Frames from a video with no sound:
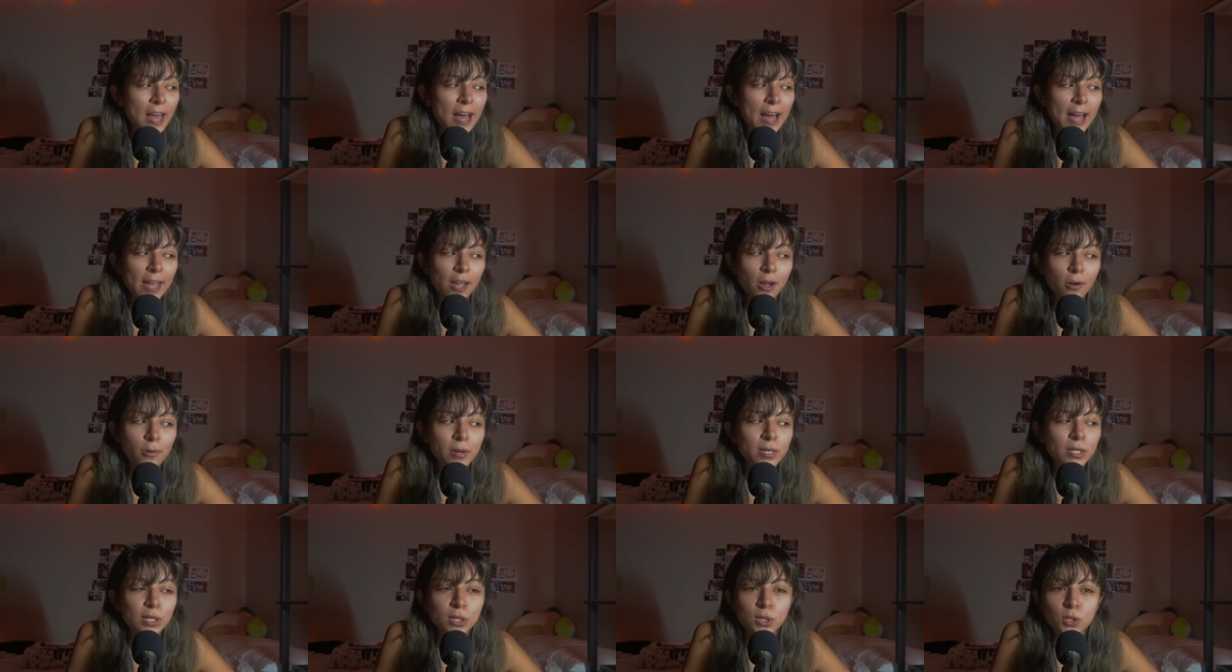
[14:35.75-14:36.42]
I
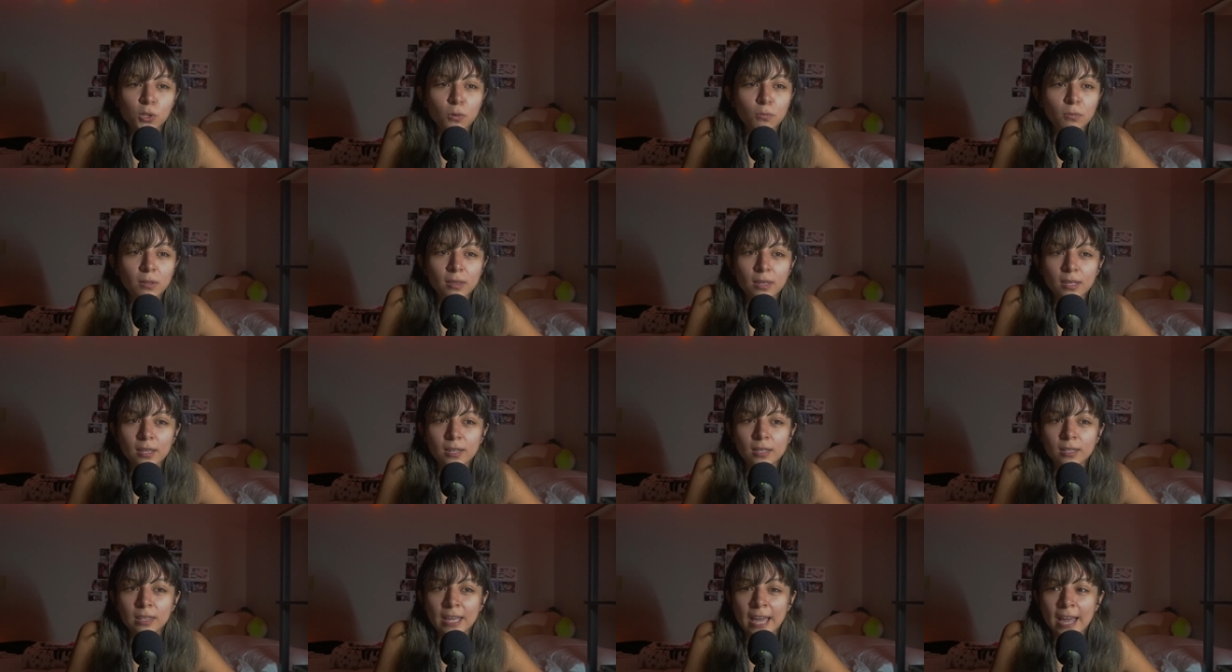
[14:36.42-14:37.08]
always assumed
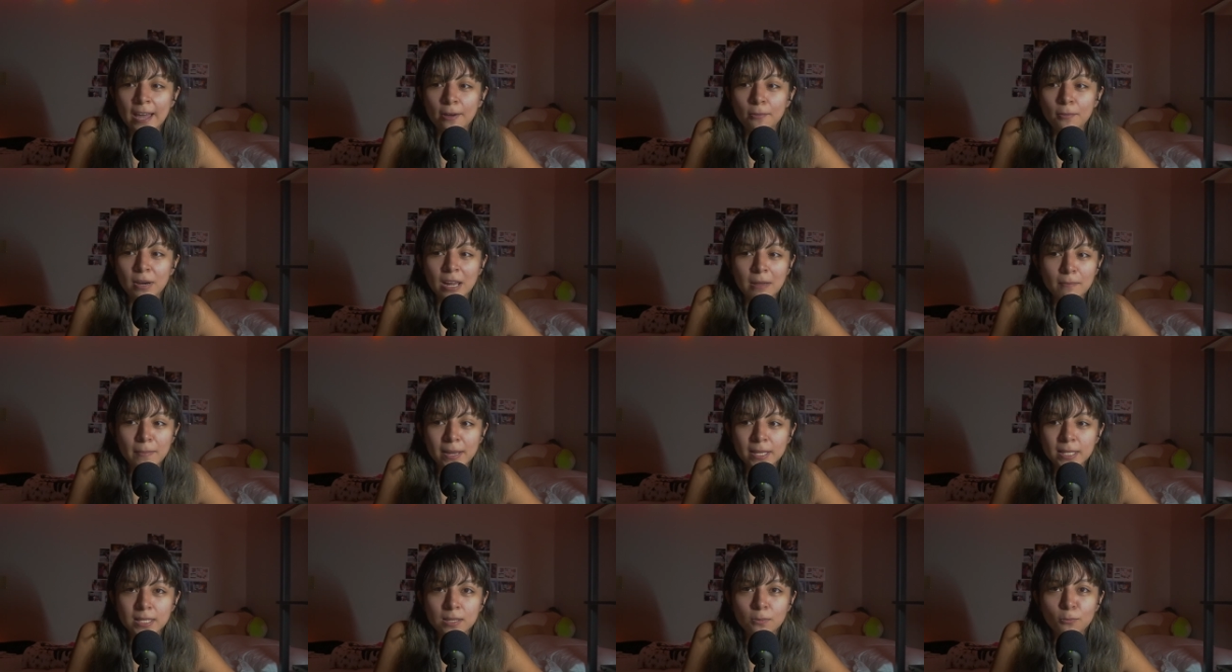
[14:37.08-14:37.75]
that when I
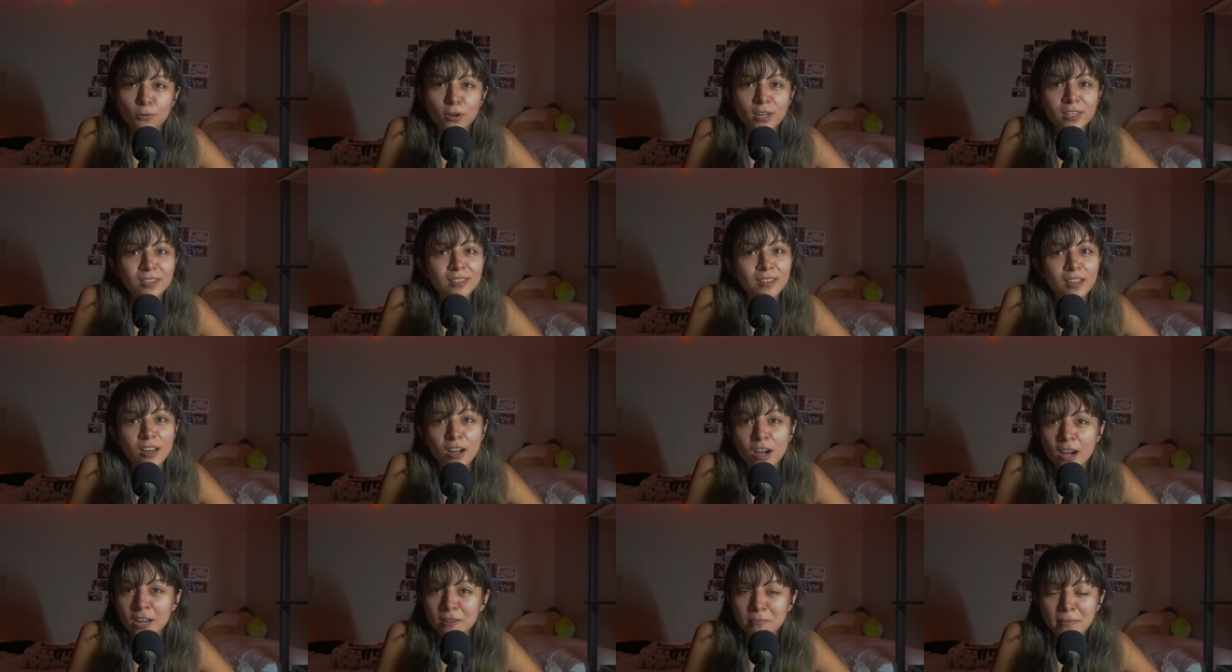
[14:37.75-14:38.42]
met someone,
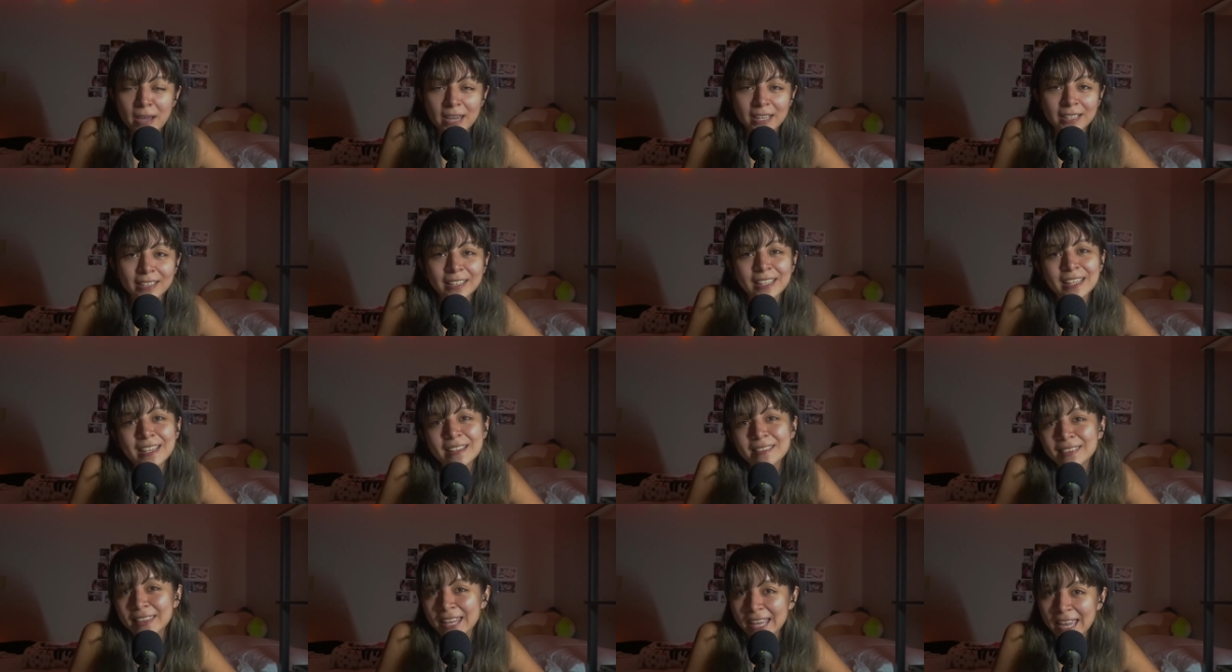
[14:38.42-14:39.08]

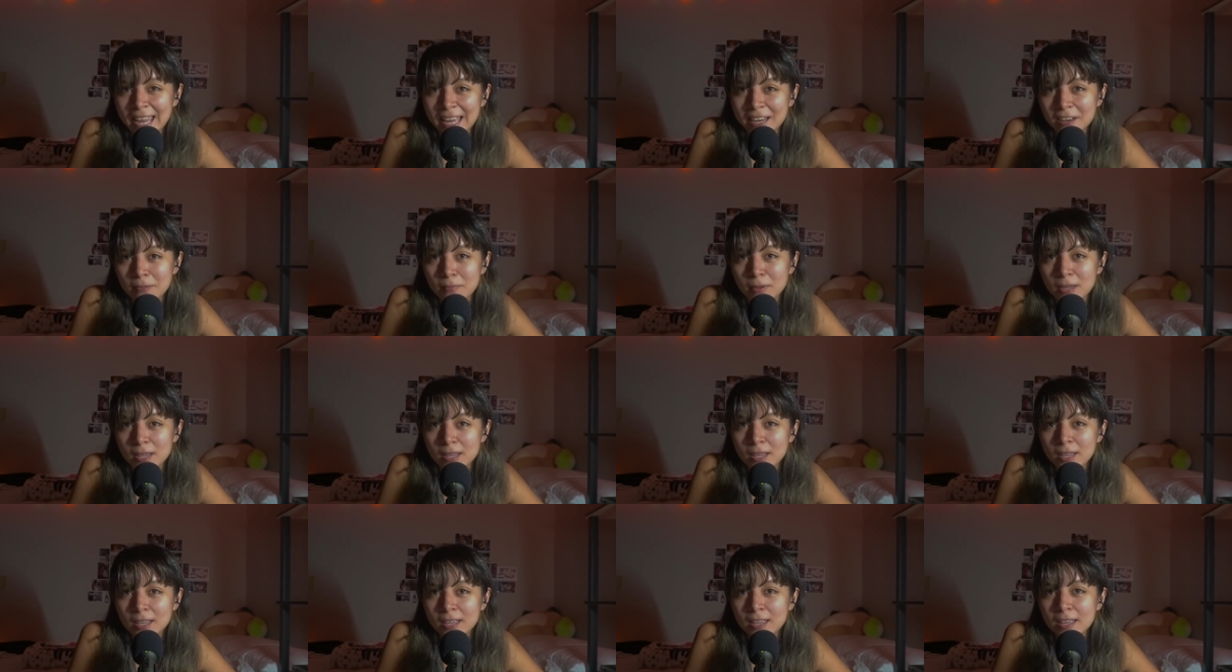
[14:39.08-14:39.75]
automatically they hated me